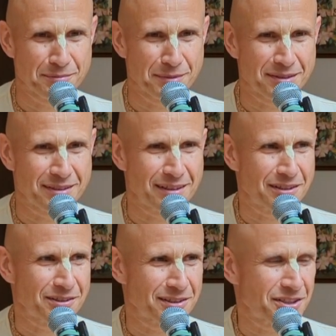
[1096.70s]
material
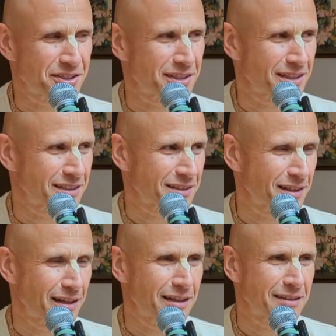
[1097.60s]
conditioning.
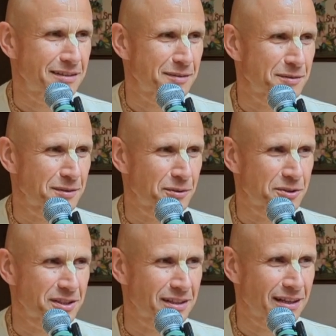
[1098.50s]
And Lord
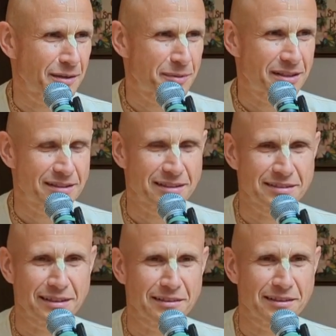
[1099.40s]
Chaitanya immediately
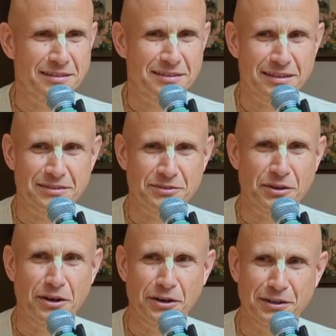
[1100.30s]
said
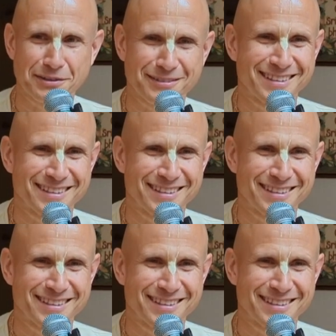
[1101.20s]
wrong.